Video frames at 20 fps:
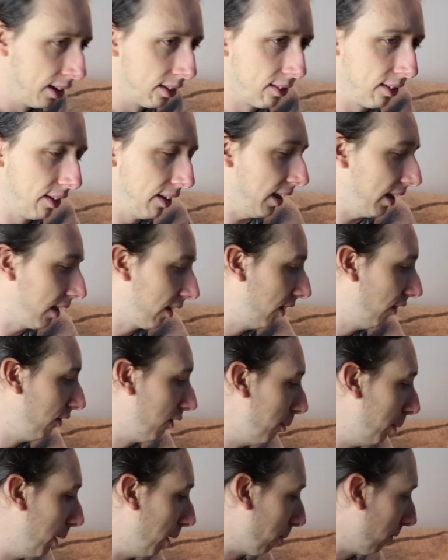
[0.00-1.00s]
So that
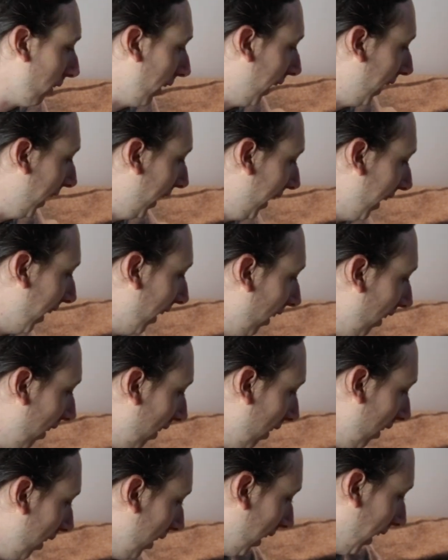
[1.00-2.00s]
covers me up to here.
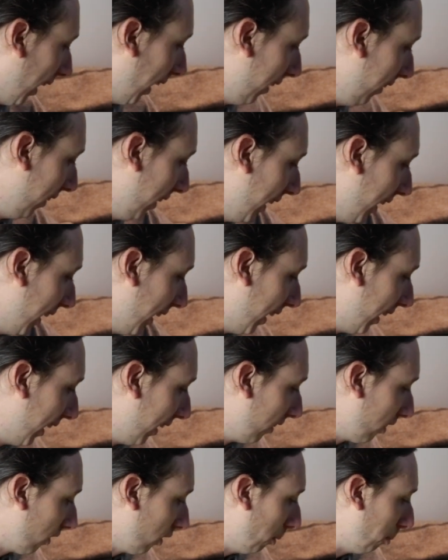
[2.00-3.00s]
And
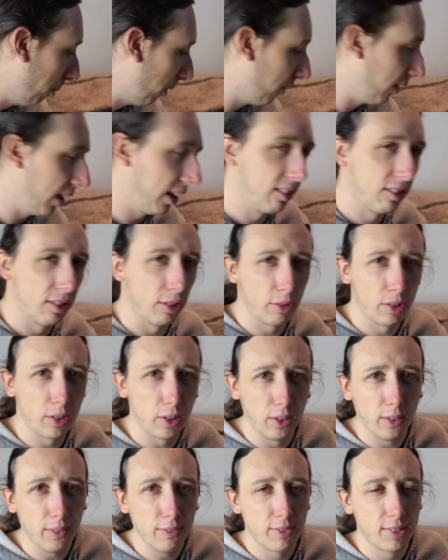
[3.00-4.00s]
then a couple of things. So
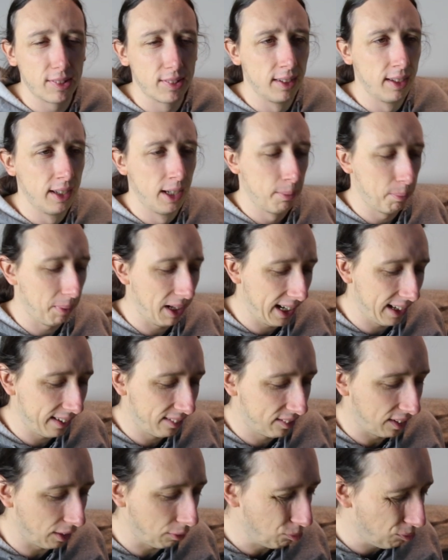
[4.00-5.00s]
gloves, my
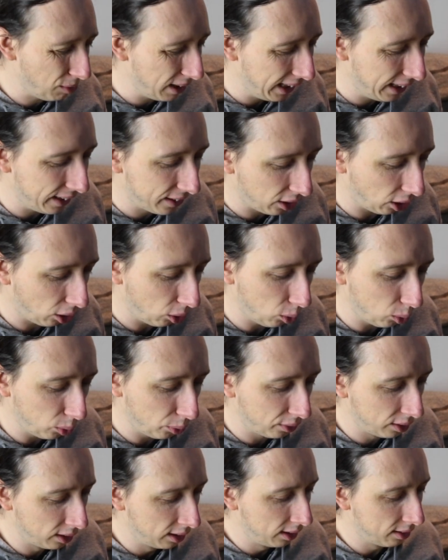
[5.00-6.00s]
hands get really
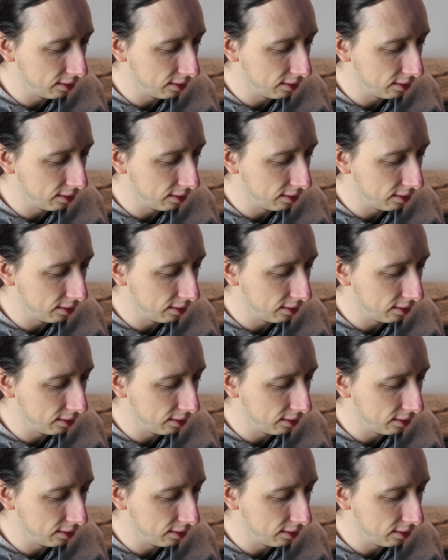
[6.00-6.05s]
cold.